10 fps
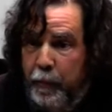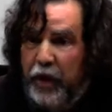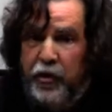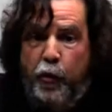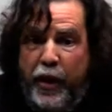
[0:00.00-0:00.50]

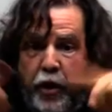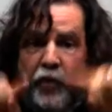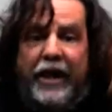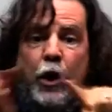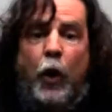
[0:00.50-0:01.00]
Because if we
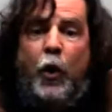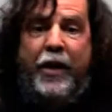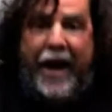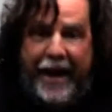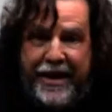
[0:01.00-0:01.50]
don't
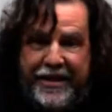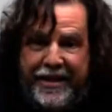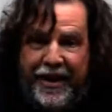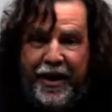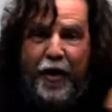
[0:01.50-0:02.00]

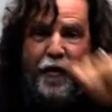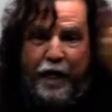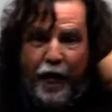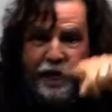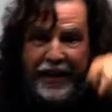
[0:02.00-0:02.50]
decolonize
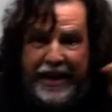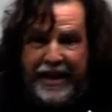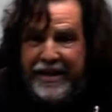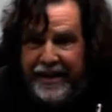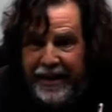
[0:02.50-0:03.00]
from
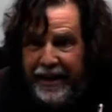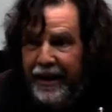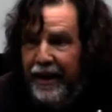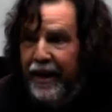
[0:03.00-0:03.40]
these